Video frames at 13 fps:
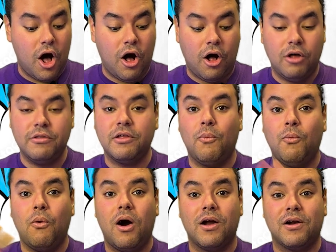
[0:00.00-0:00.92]
all the
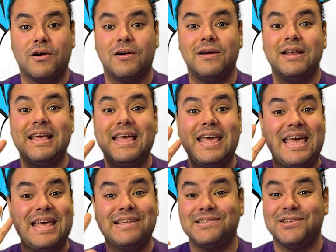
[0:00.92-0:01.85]
water
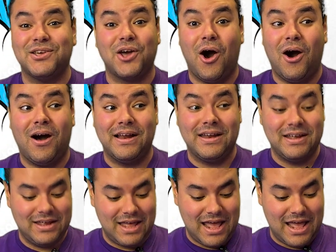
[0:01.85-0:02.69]
is gone,